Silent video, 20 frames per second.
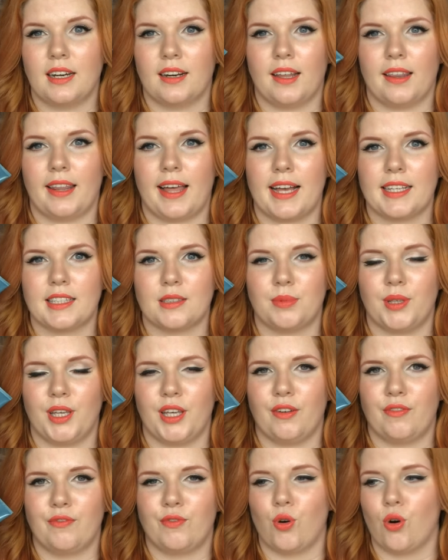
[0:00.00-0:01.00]
going to last
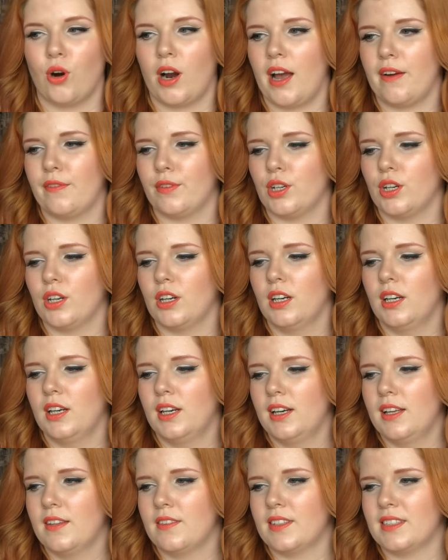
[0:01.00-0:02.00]
me forever.
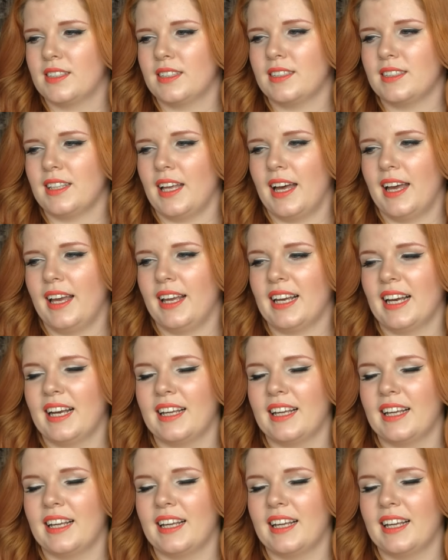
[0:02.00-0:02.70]
This is like